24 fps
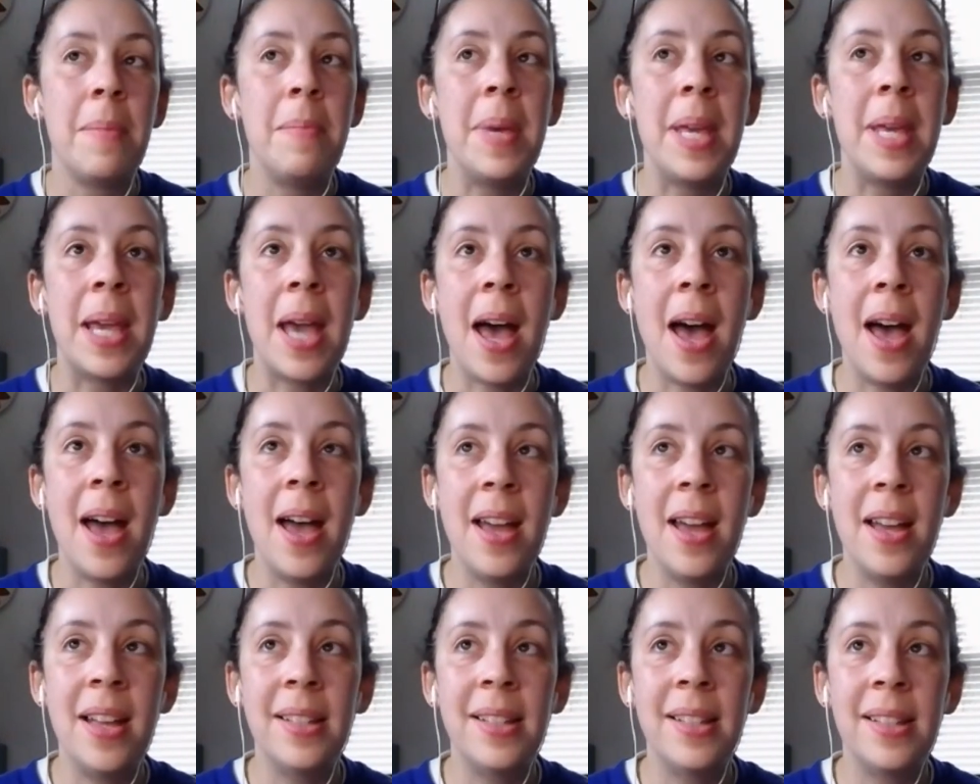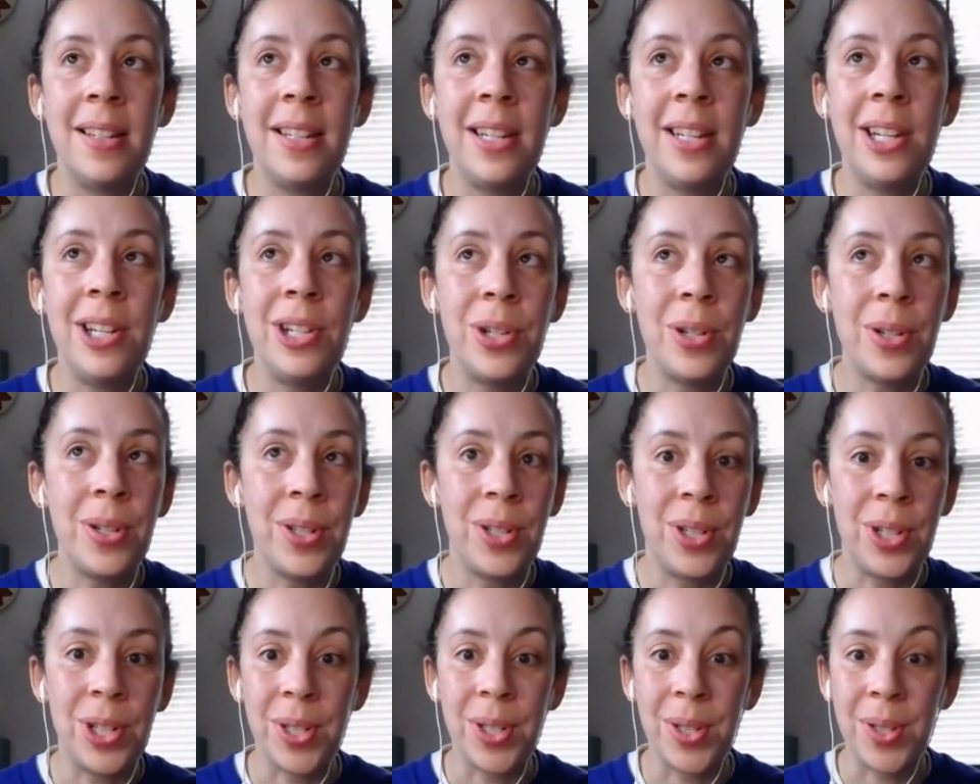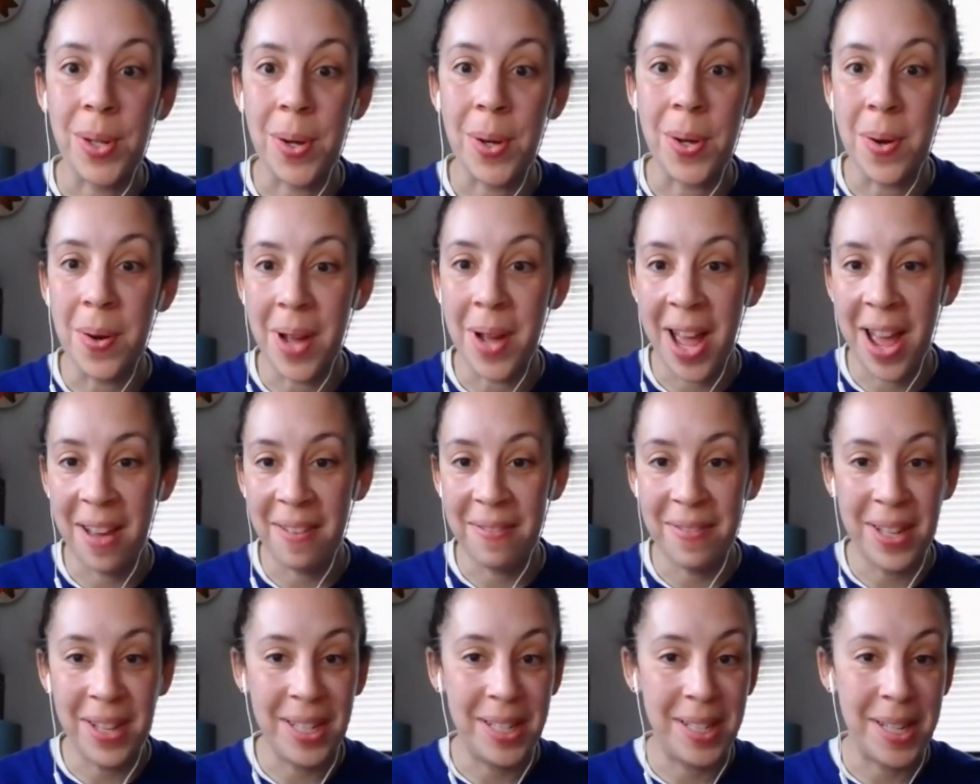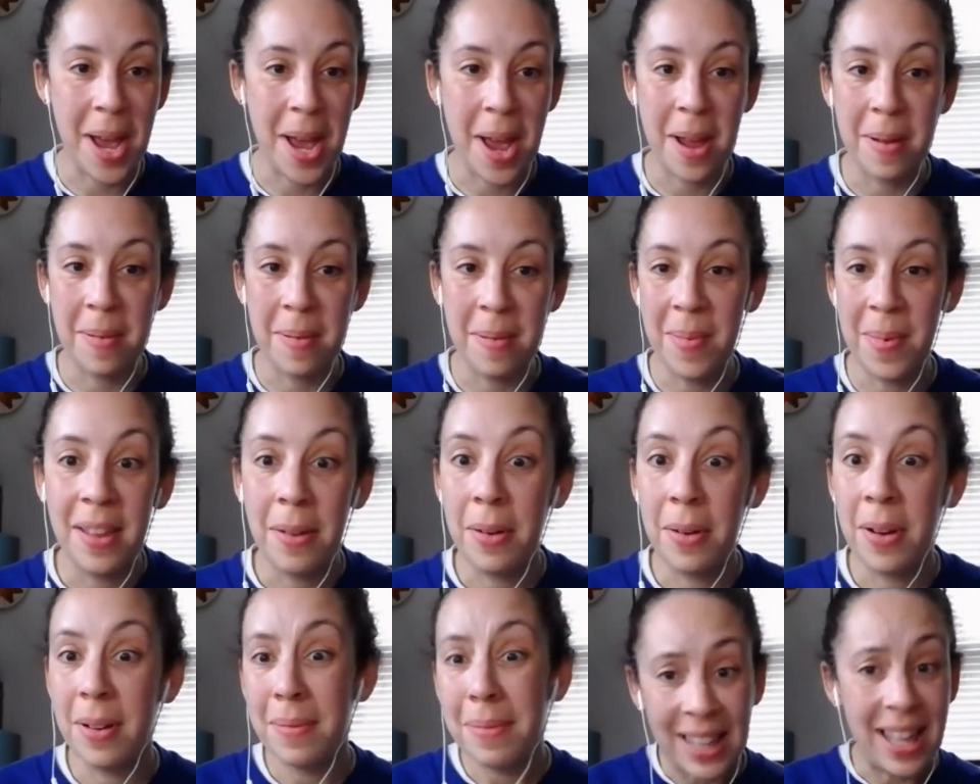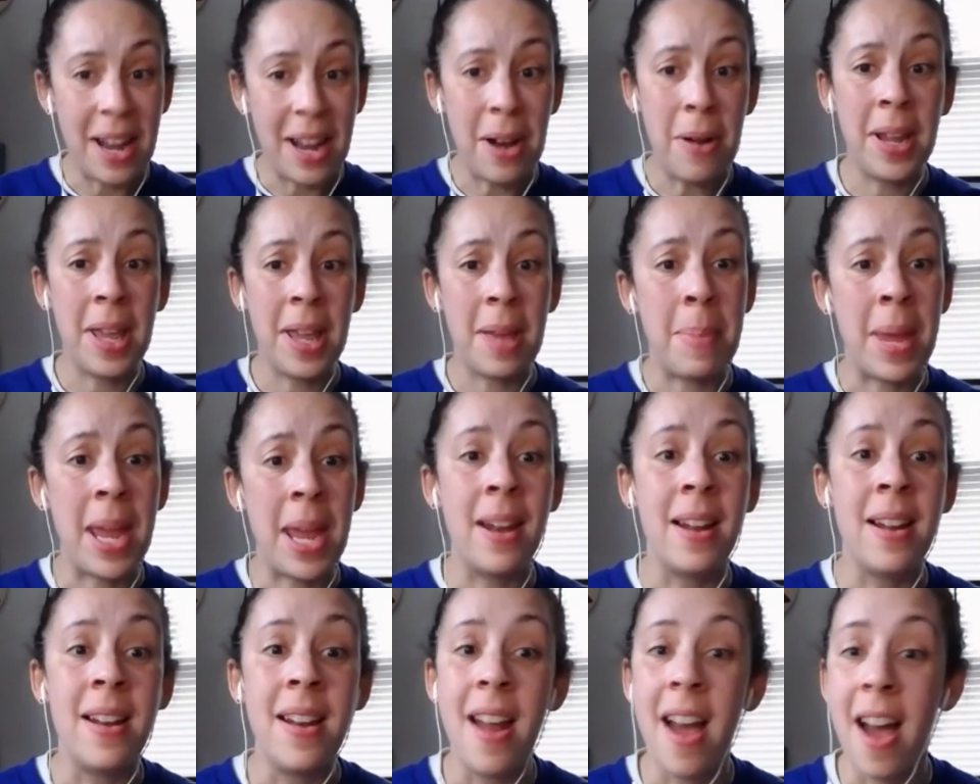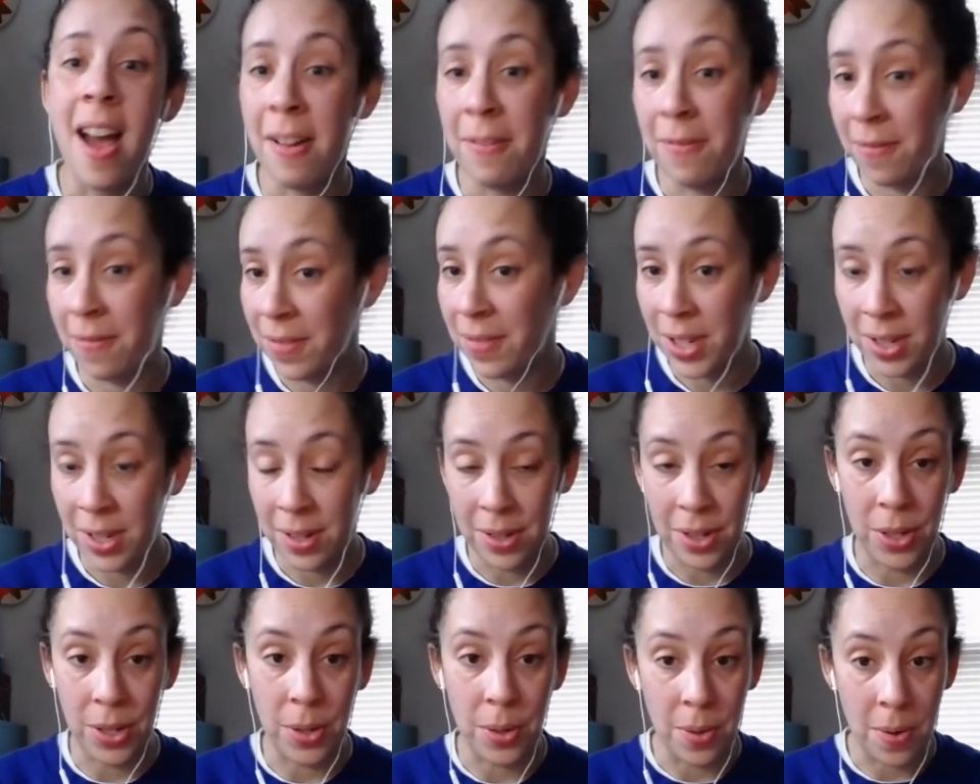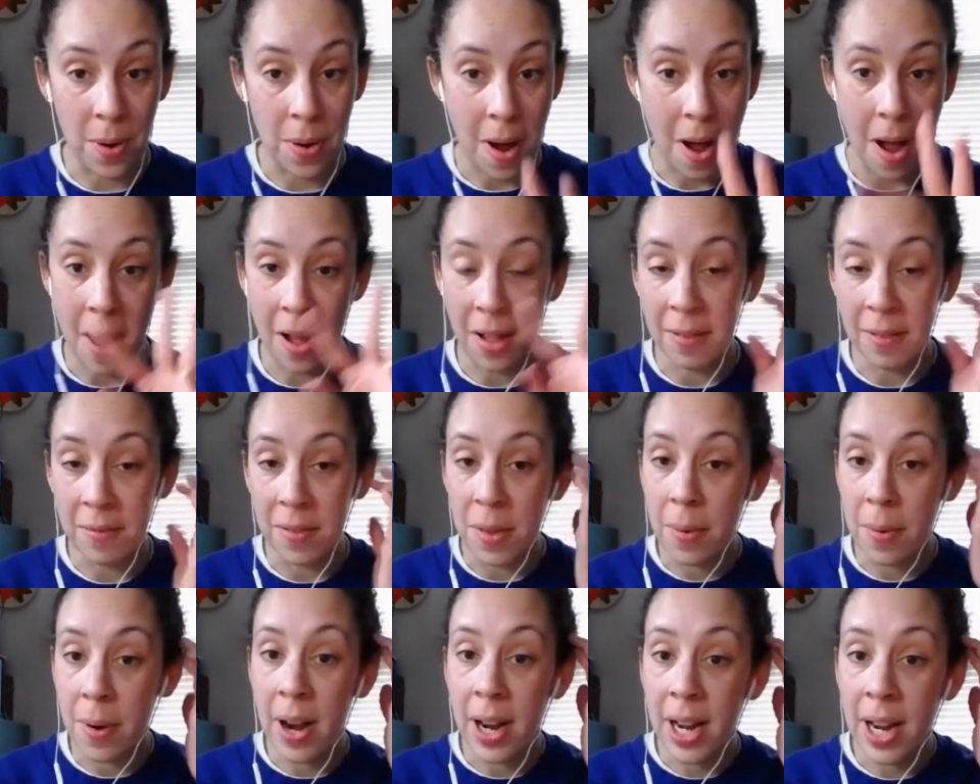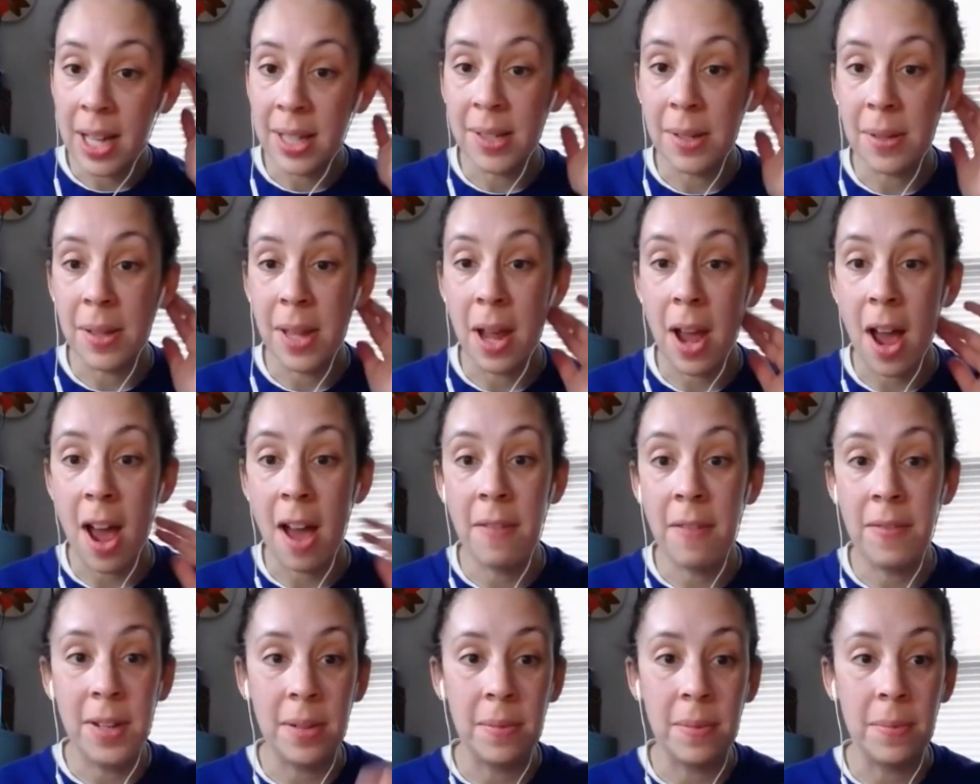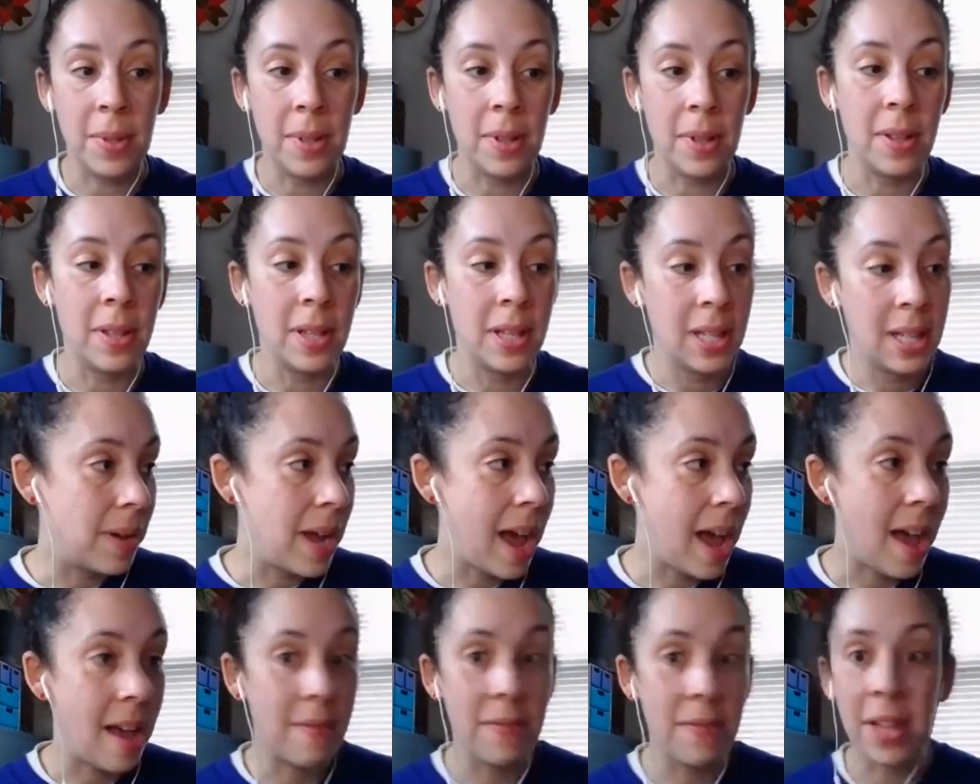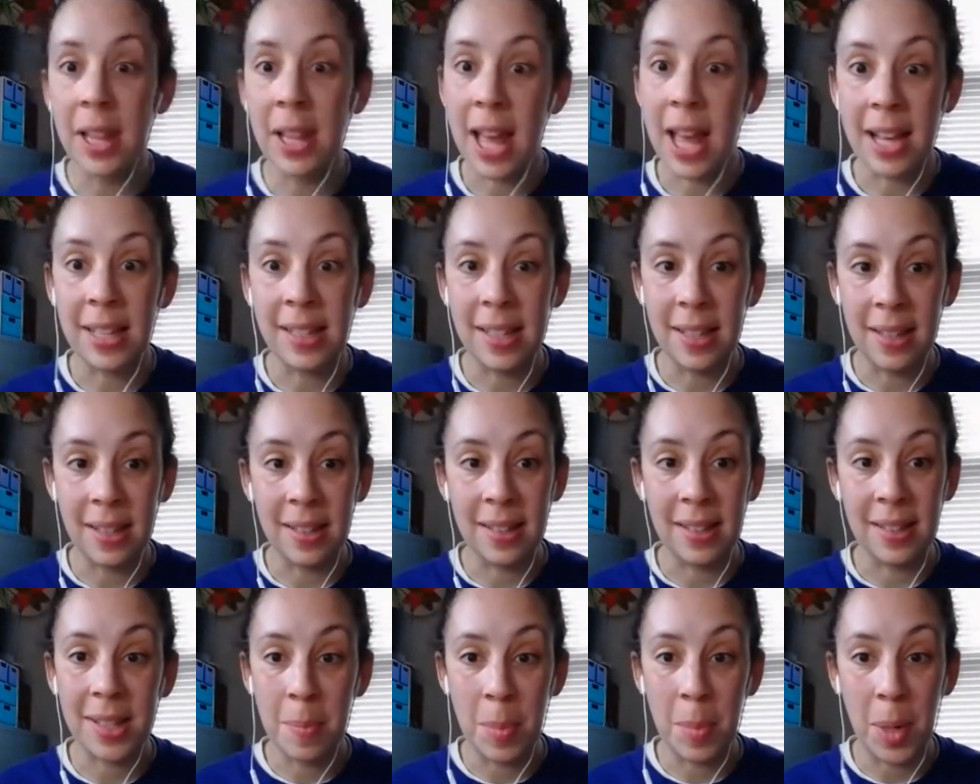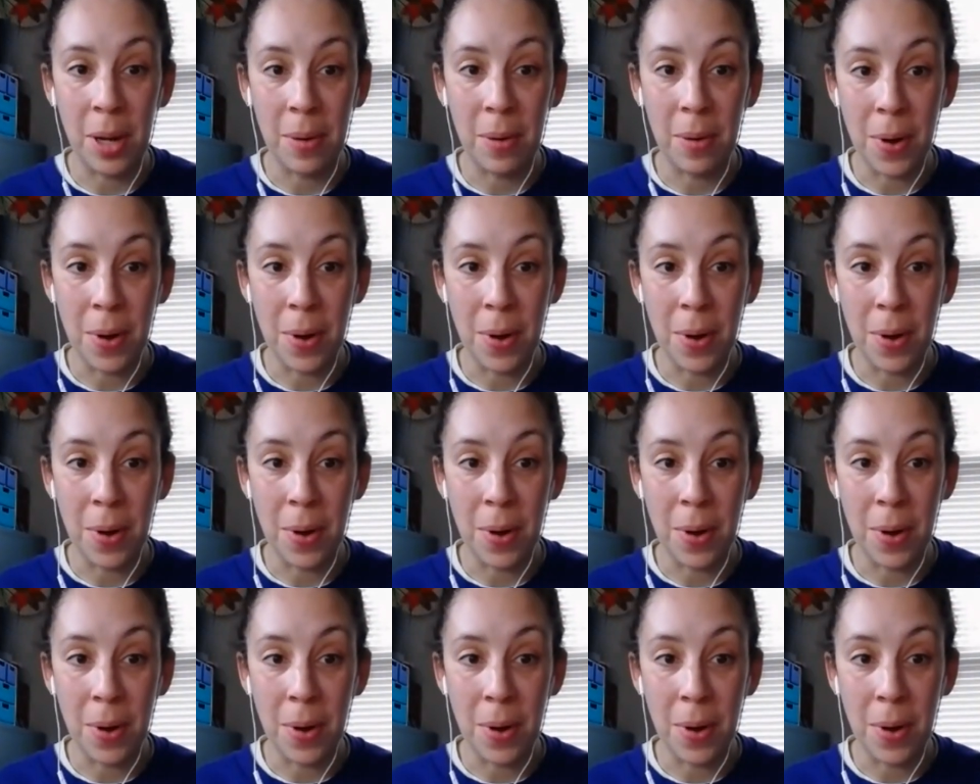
because teachers just don't have the time or they don't get paid enough to do all of the work and so they often will have the lessons somebody